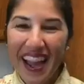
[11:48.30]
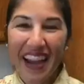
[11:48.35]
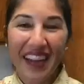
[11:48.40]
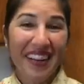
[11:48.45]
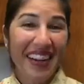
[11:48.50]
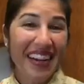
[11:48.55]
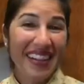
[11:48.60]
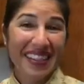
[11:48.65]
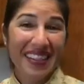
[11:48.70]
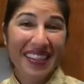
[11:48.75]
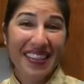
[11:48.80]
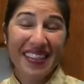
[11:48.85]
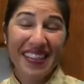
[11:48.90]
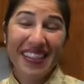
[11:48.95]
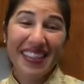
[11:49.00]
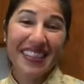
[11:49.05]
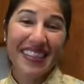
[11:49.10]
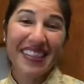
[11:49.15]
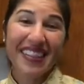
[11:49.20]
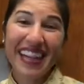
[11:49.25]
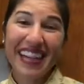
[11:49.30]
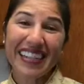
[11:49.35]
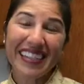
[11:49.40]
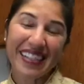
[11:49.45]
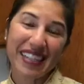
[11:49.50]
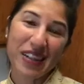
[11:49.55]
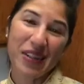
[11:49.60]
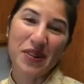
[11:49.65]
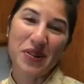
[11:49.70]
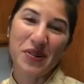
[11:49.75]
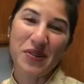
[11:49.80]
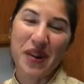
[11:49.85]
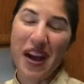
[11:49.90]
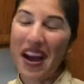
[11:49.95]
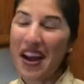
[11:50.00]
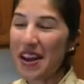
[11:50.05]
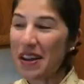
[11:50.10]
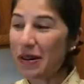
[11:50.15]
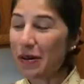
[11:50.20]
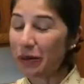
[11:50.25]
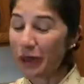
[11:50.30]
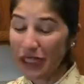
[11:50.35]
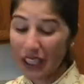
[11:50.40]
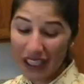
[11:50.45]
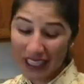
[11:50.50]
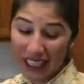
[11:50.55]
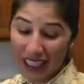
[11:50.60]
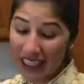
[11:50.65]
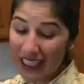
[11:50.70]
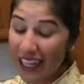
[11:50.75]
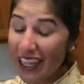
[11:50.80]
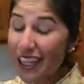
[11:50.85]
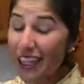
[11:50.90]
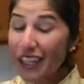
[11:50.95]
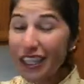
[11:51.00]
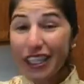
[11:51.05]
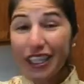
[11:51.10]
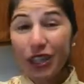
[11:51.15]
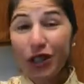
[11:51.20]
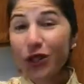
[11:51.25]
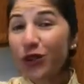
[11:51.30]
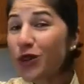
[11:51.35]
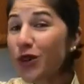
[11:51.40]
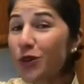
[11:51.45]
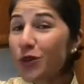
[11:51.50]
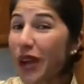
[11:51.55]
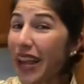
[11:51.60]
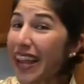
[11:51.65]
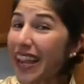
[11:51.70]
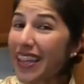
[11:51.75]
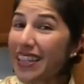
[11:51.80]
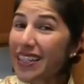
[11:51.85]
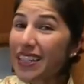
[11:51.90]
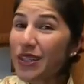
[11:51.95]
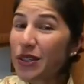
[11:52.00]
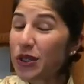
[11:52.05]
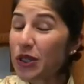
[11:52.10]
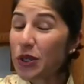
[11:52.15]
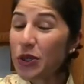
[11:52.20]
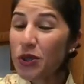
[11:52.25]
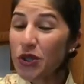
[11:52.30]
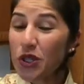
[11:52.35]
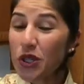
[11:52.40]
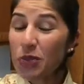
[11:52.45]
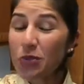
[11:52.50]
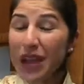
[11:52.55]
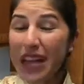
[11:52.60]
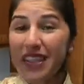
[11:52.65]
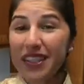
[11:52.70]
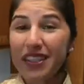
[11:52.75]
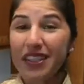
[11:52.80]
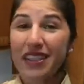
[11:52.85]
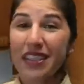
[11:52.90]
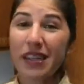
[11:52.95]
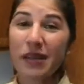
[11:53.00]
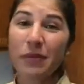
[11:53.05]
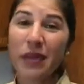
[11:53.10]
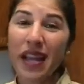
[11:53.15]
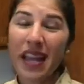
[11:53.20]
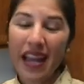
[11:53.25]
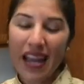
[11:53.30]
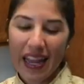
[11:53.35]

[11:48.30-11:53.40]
All right, so there you guys go. Um, just another useful way to use your pendulum.